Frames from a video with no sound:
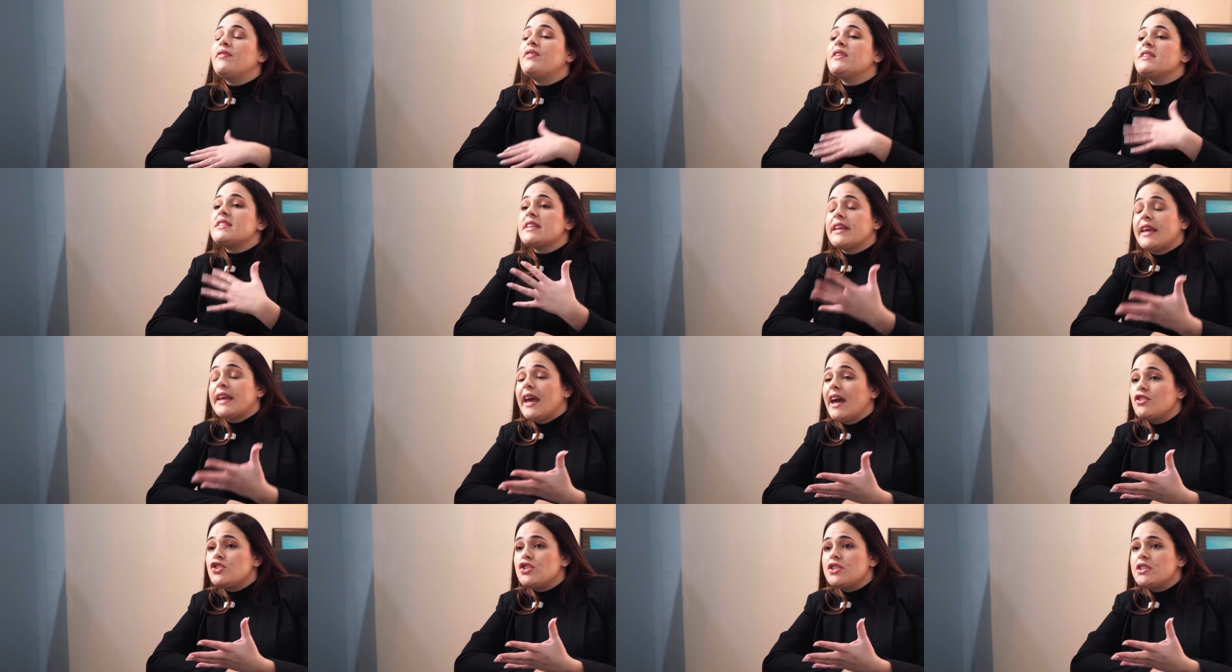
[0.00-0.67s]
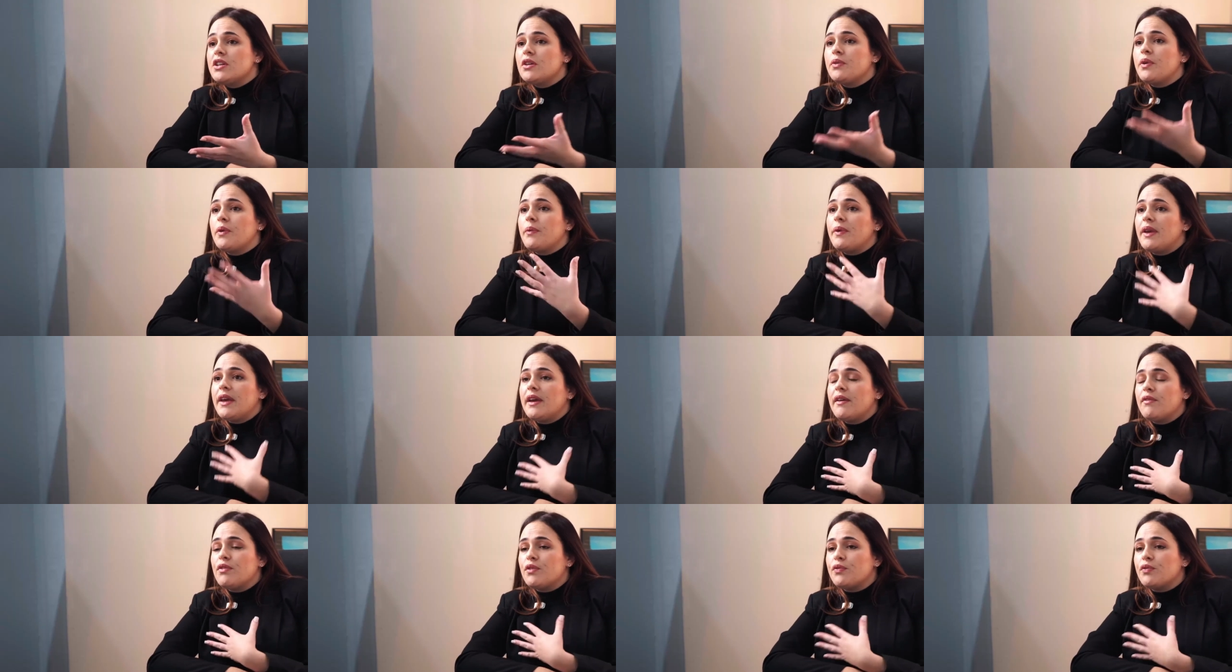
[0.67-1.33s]
it's a cash deal where we
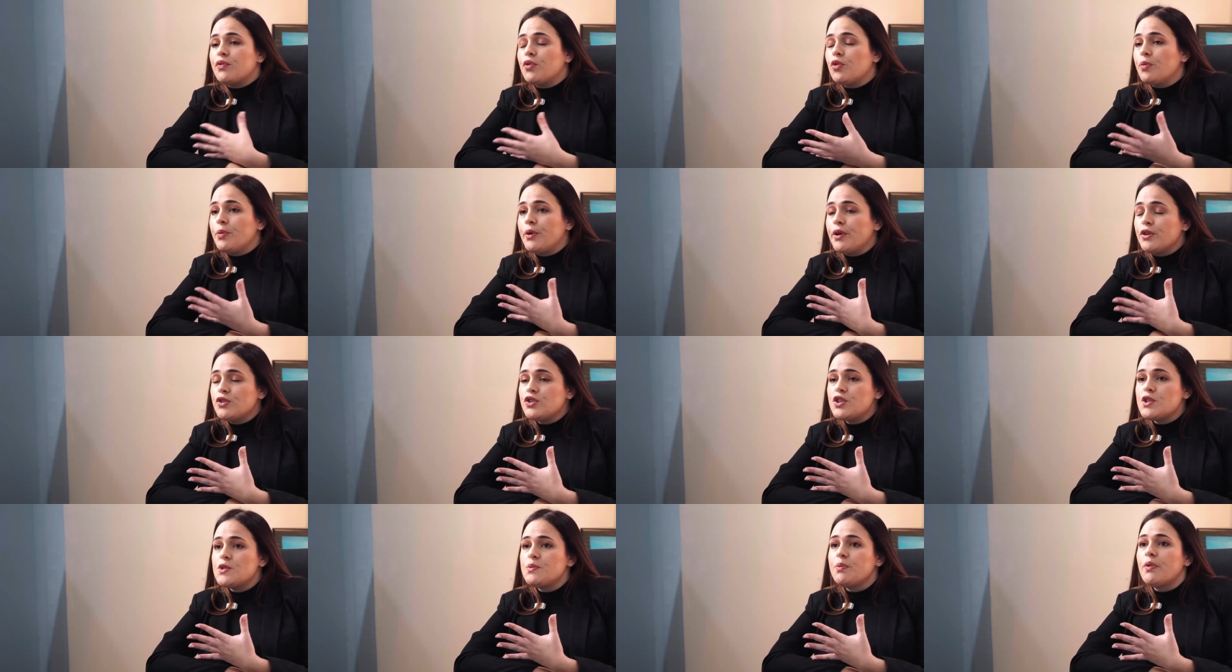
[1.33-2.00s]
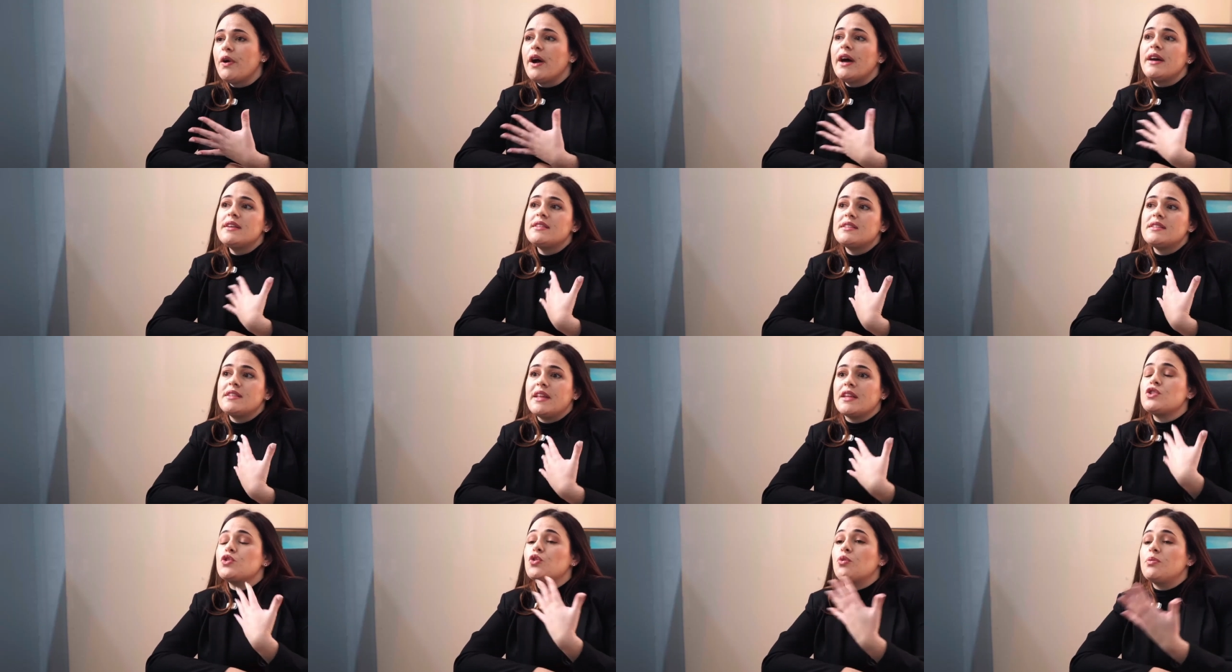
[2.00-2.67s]
have the full purchase price,
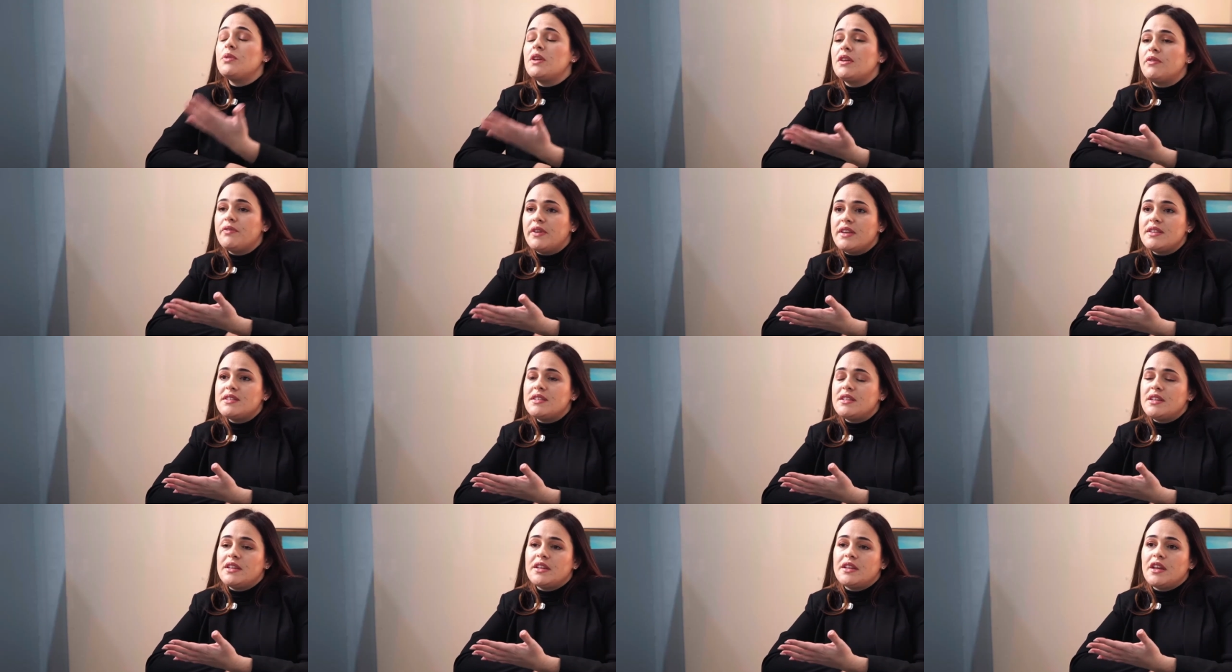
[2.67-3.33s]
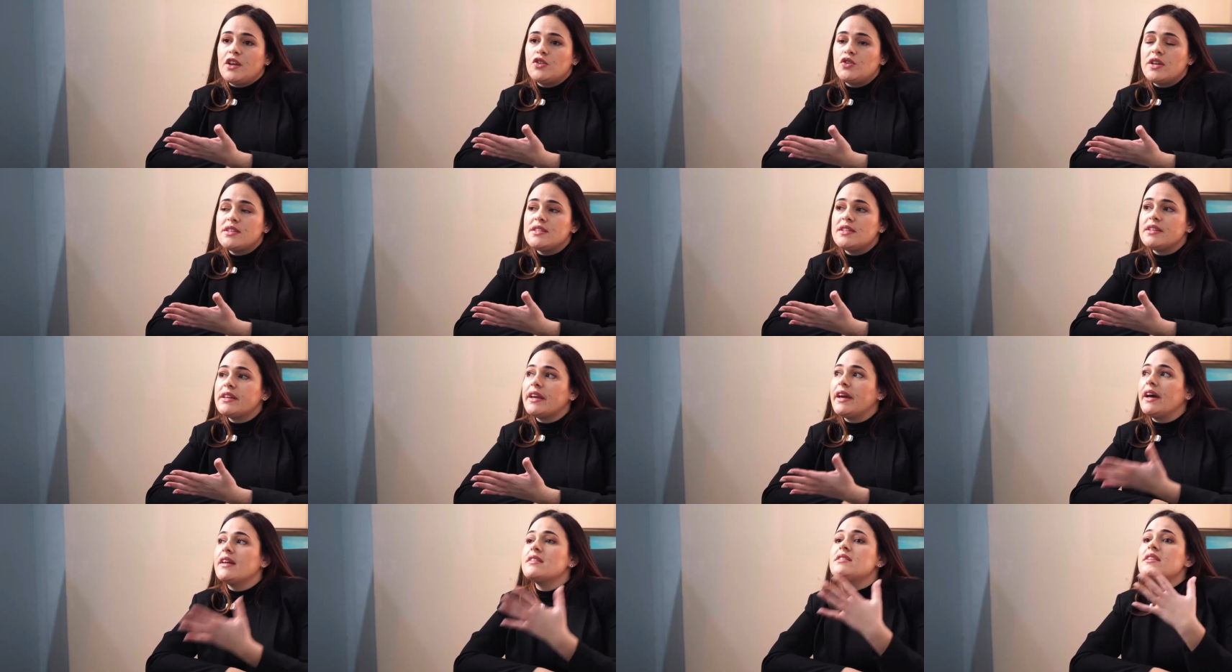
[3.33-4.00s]
that's normally invested in our trust
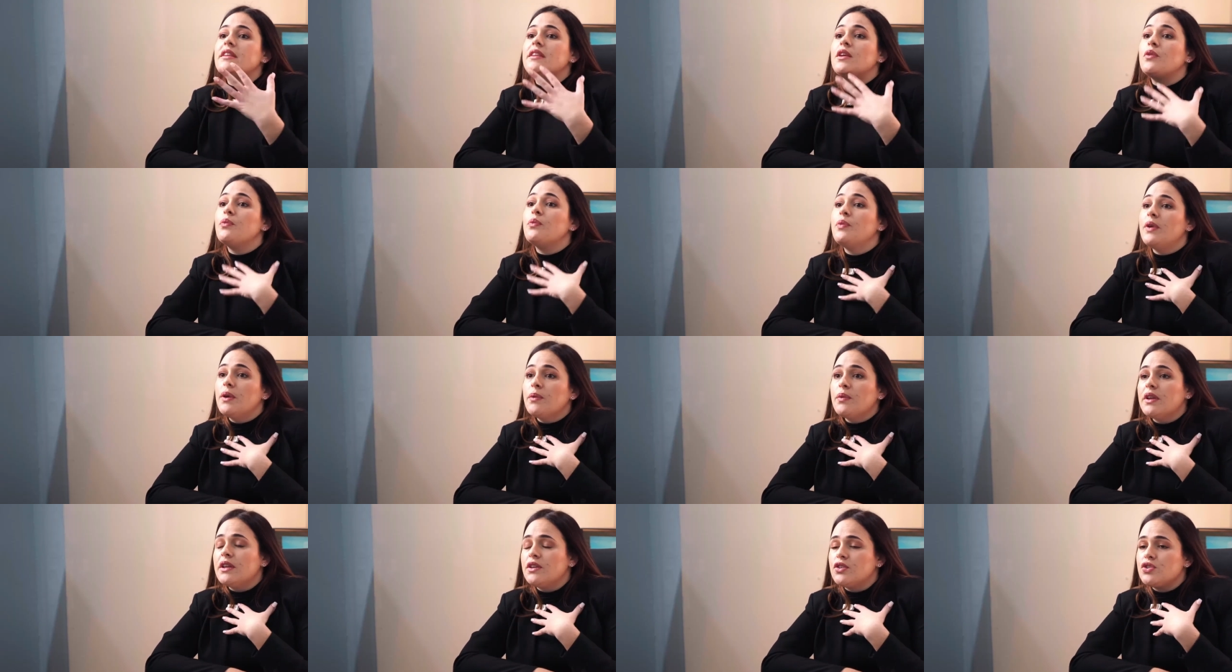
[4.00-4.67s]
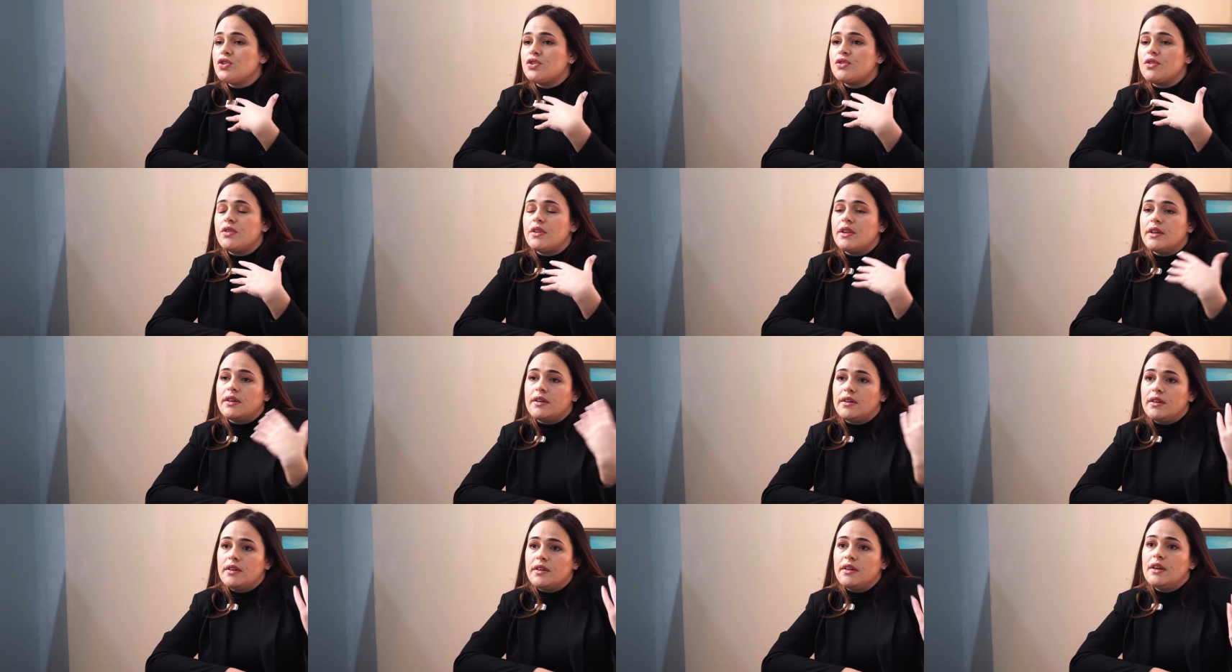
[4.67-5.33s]
accounts, and then we will issue
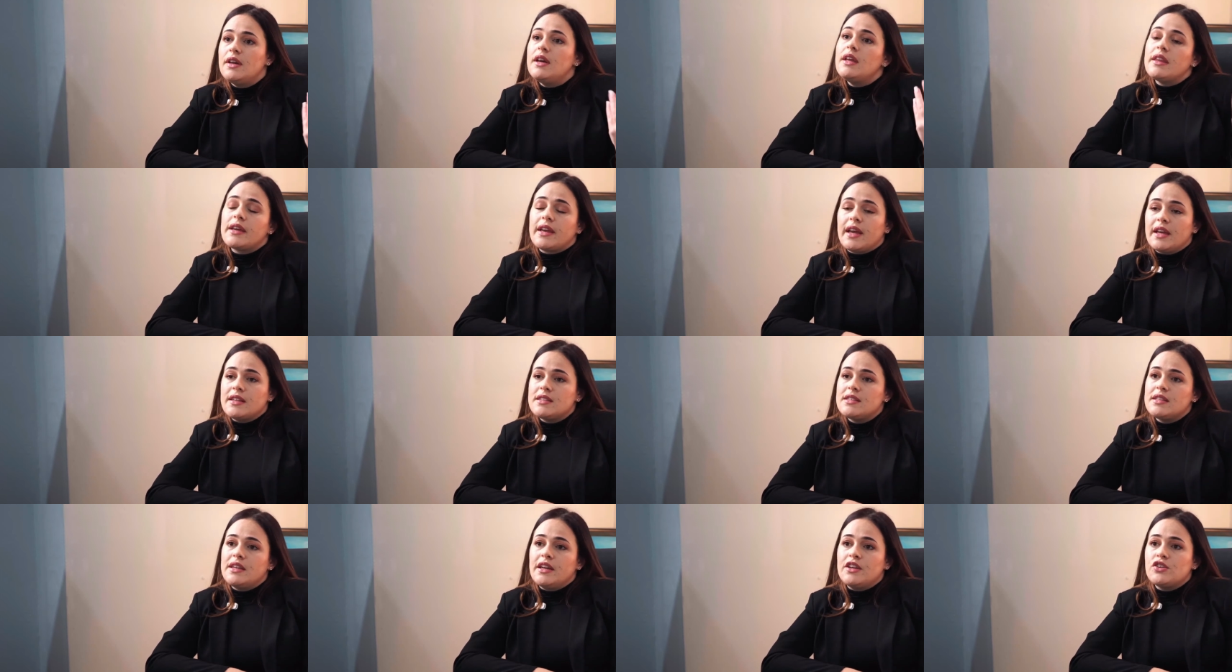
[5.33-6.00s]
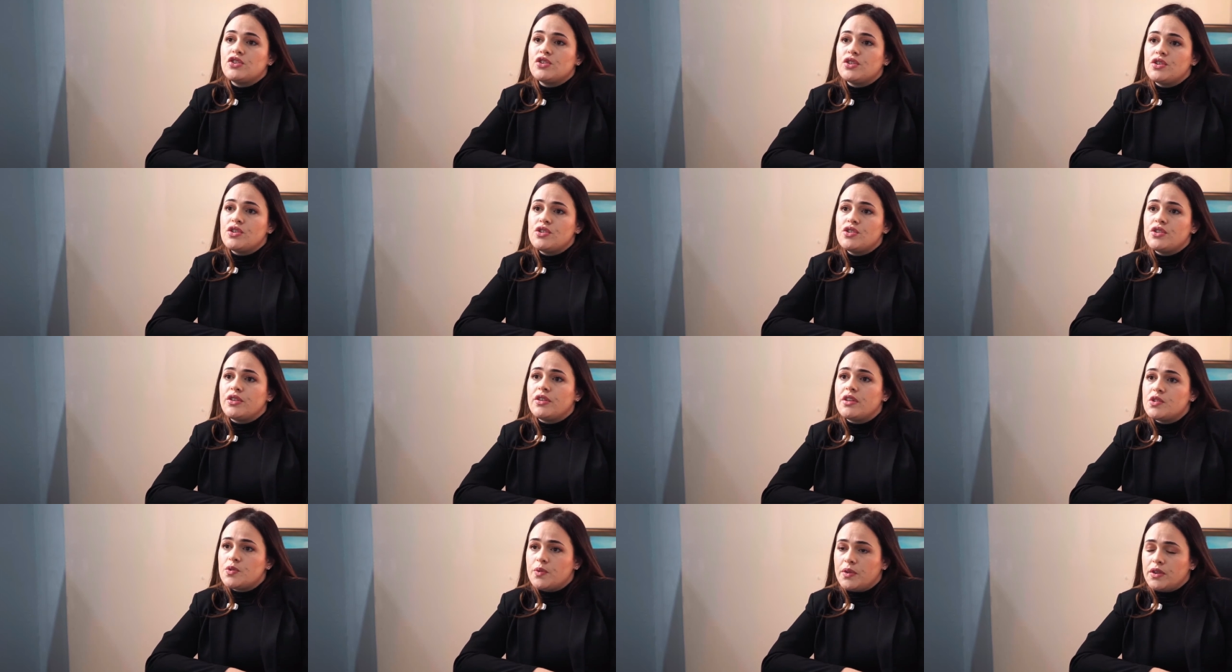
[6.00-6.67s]
the cancellation
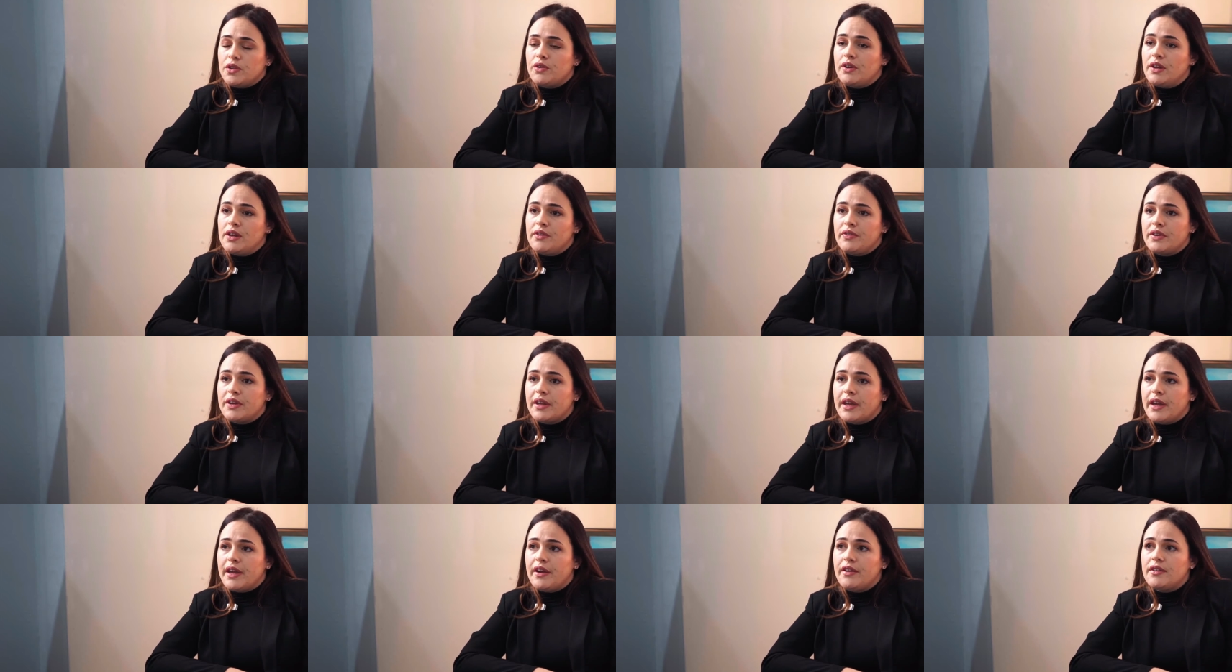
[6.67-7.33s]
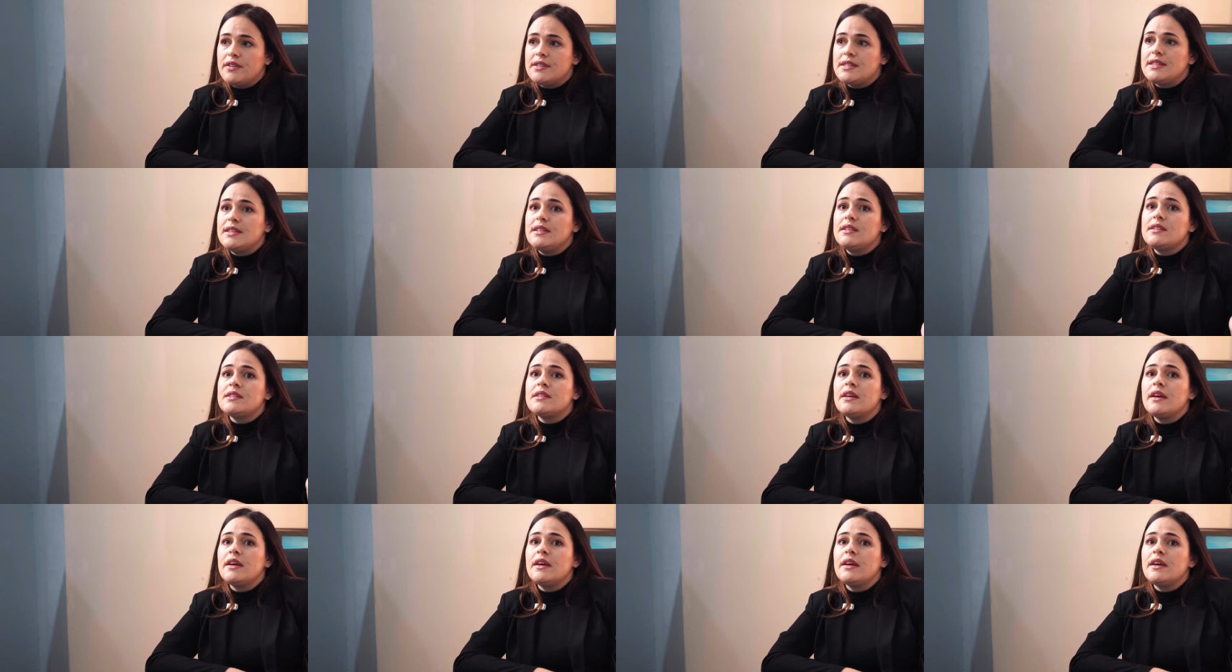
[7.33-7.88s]
attorneys with the relevant guarantees.